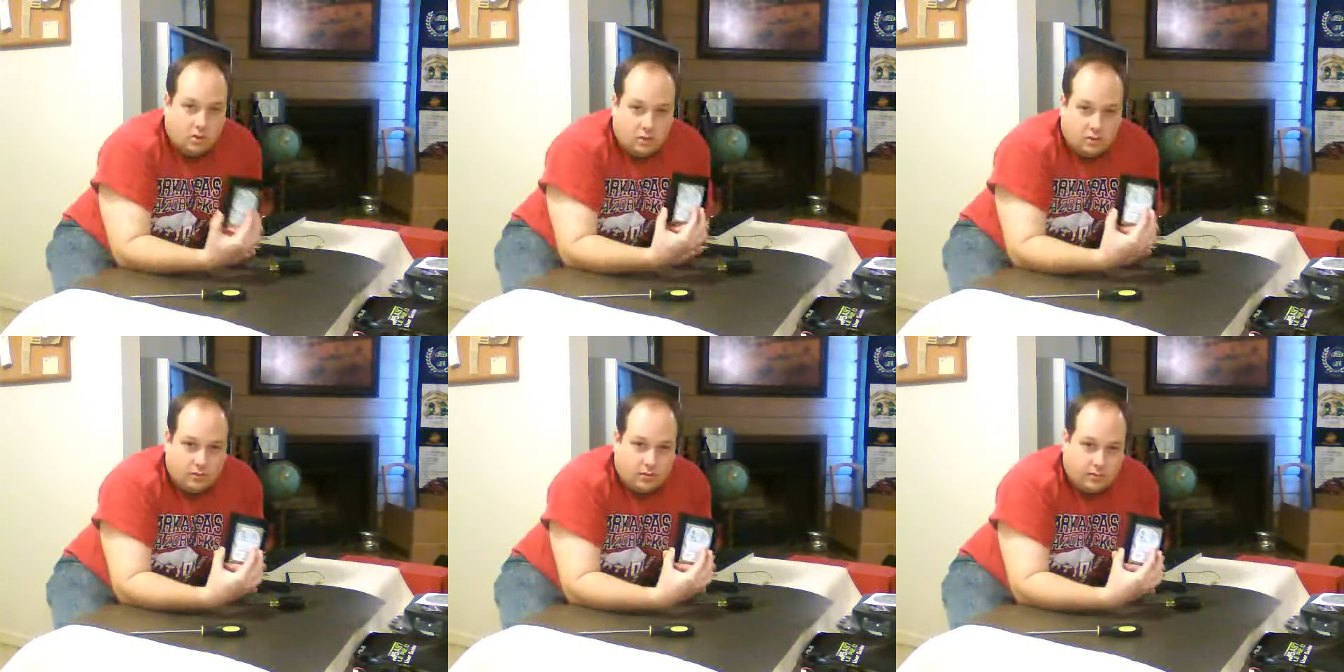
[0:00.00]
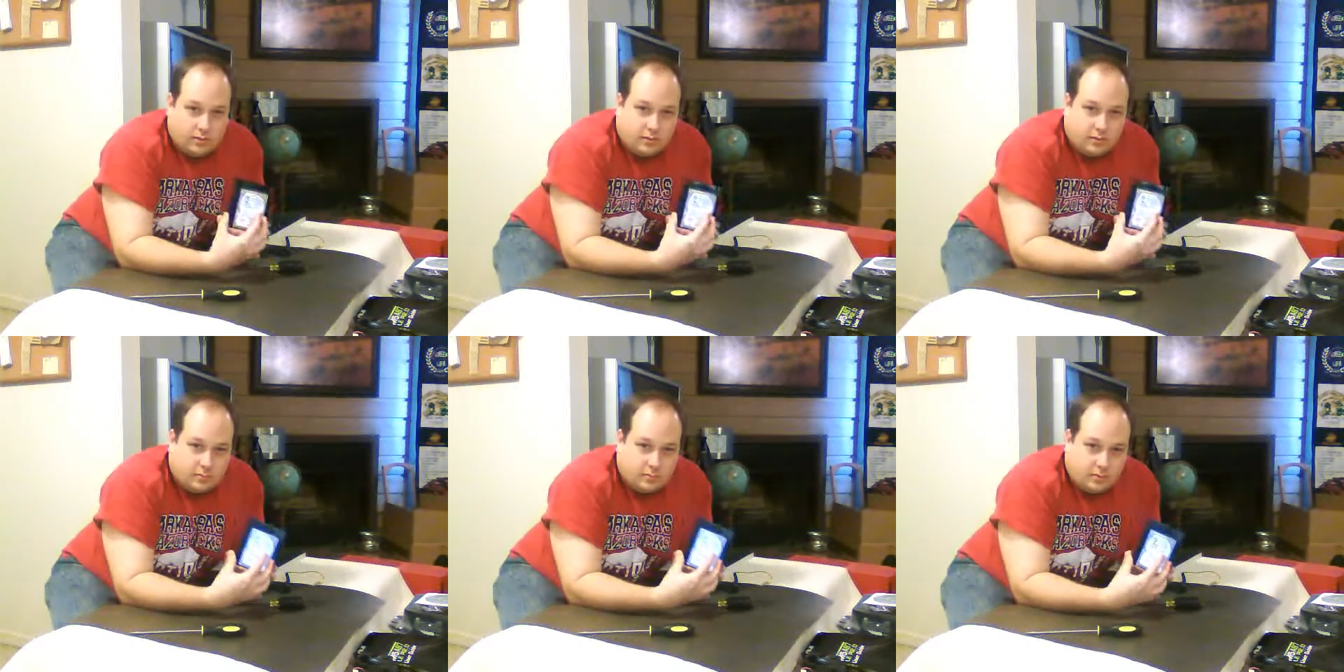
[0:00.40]
This
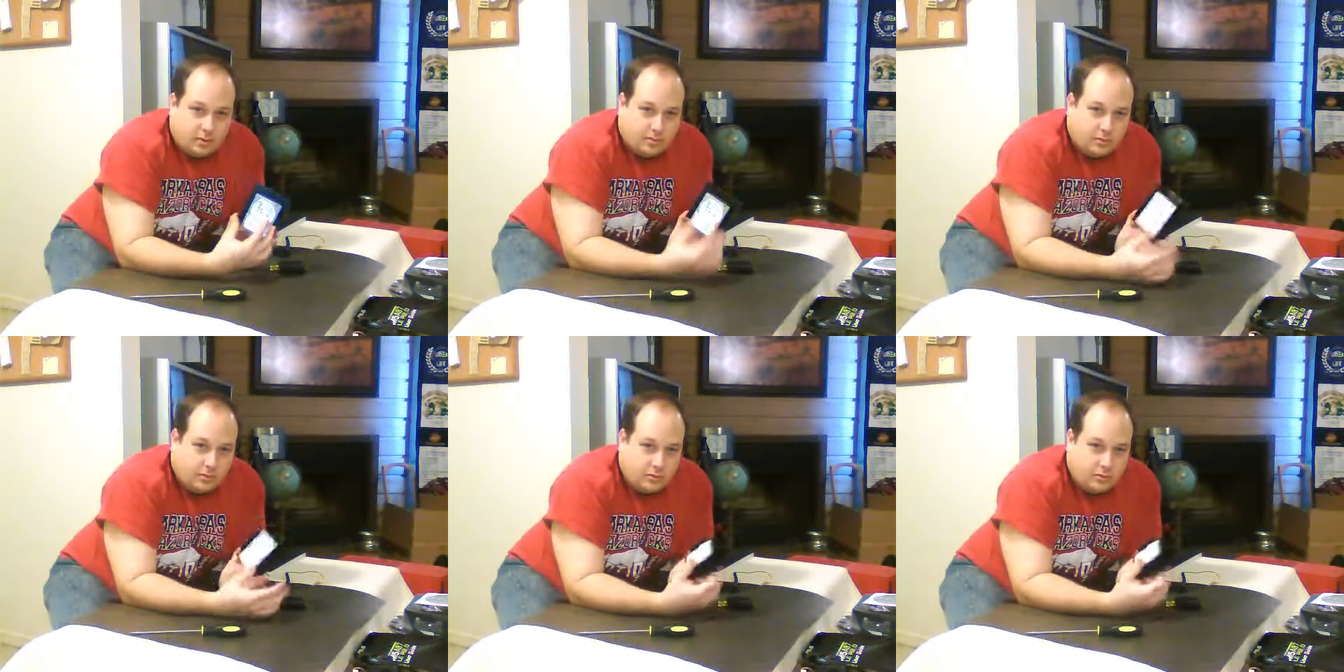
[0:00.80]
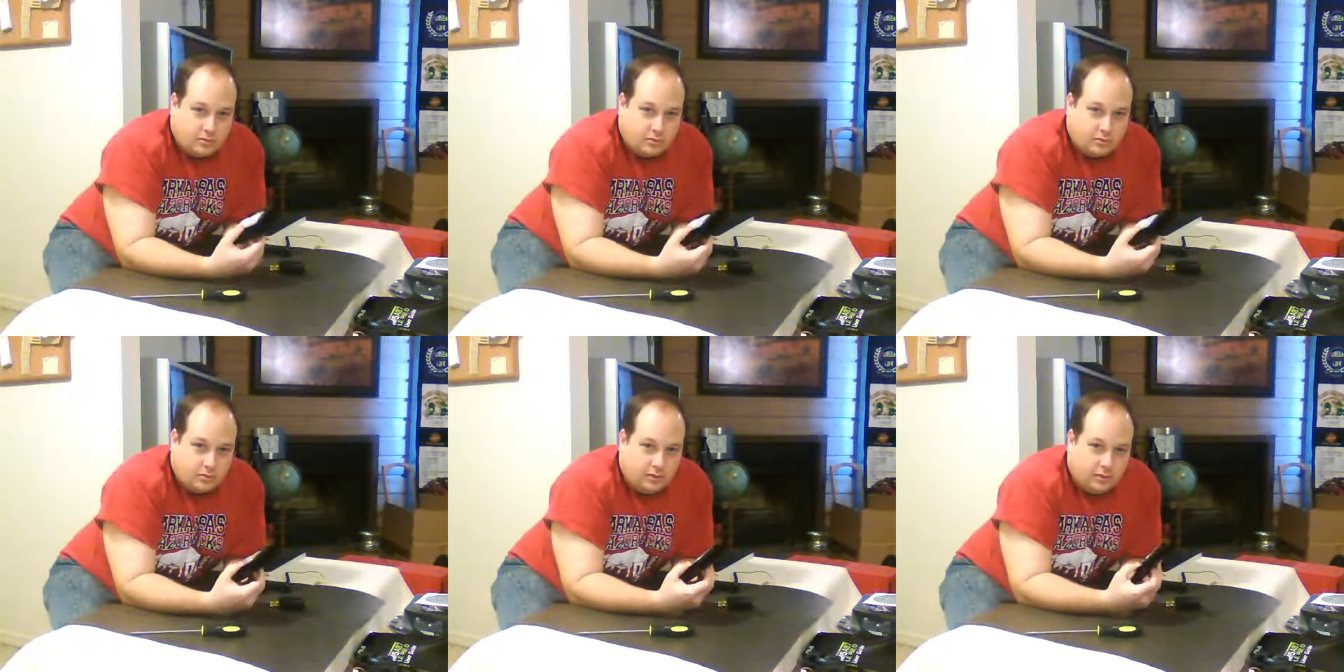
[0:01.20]
is probably the
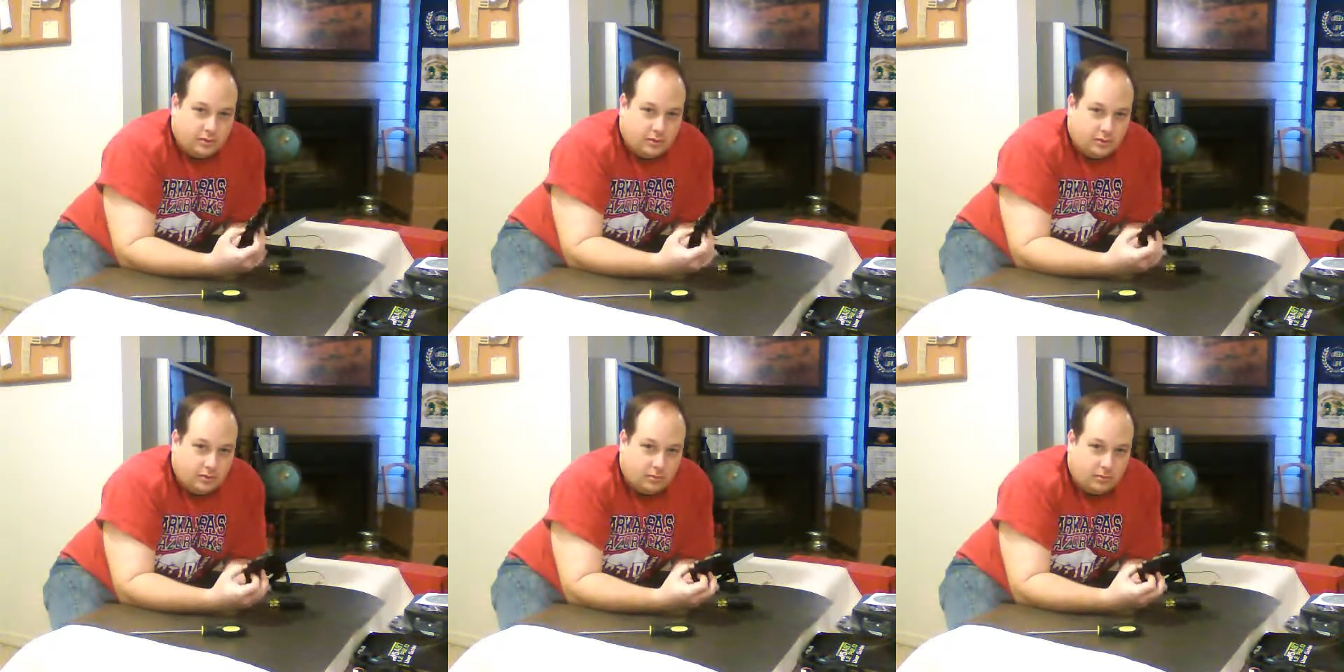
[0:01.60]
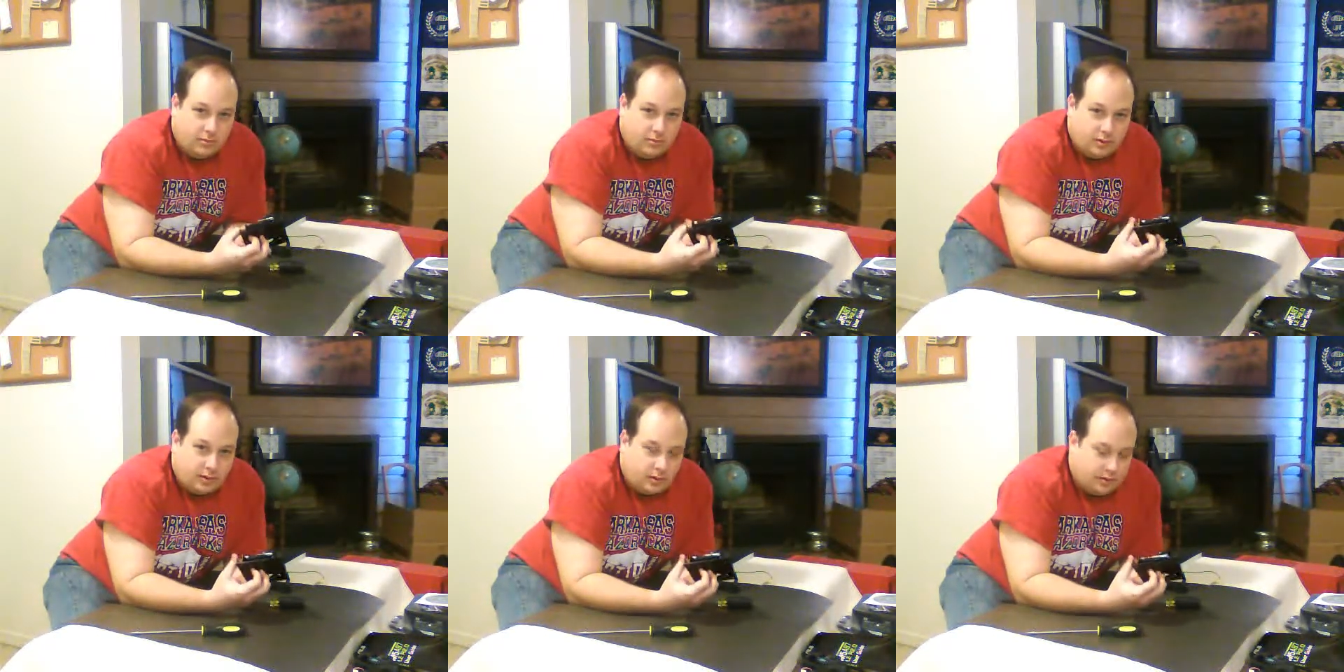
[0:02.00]
most unique thing we've
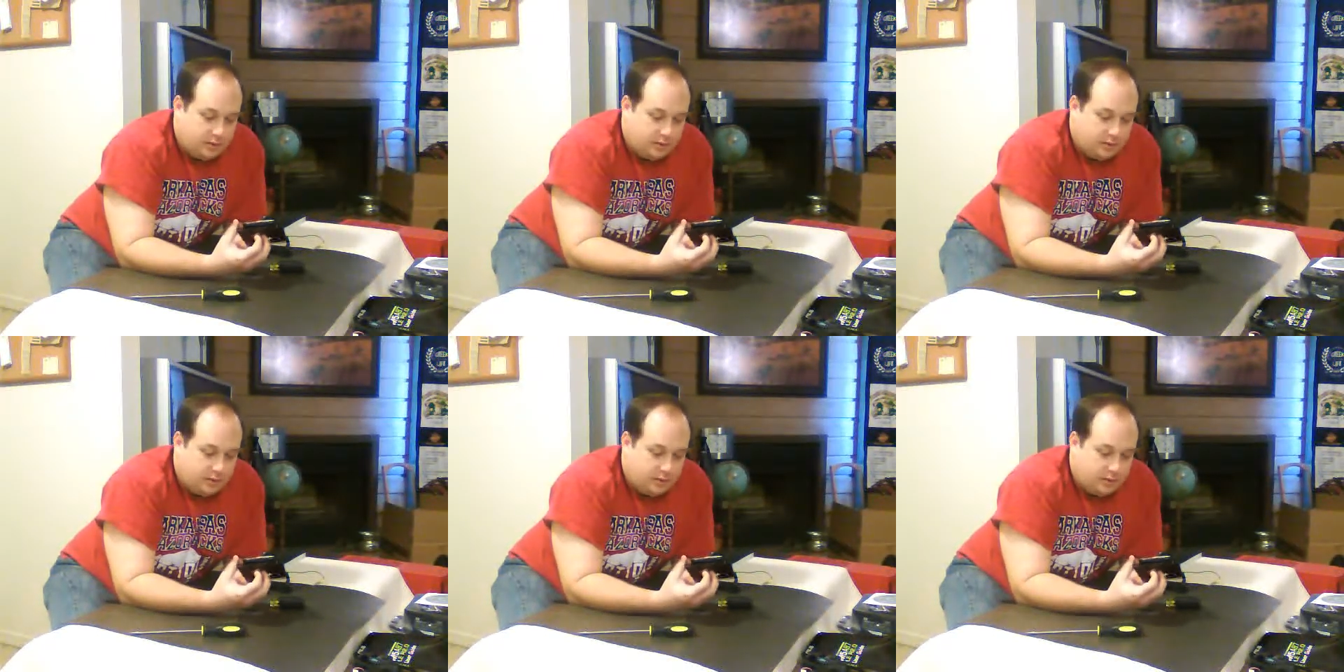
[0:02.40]
done.